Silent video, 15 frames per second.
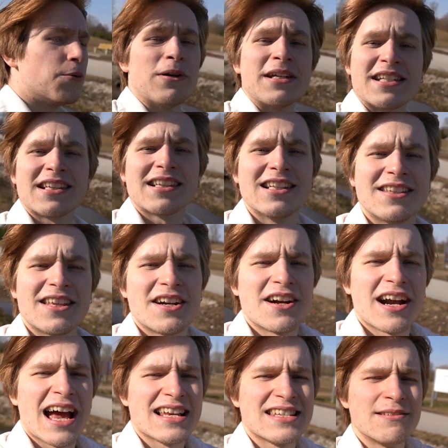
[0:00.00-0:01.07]
recently there
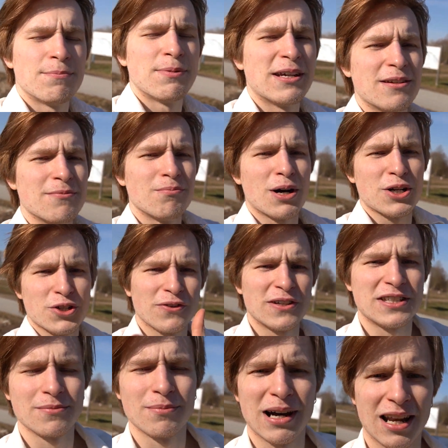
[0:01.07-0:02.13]
hasn't been much of
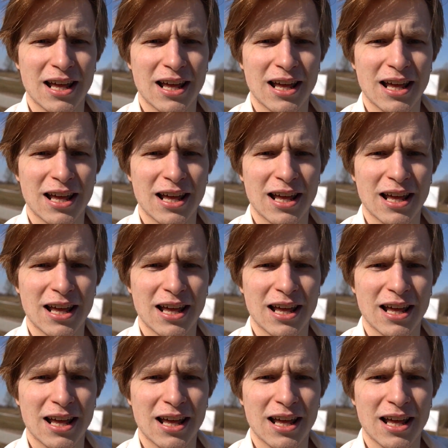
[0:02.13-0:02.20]
it in my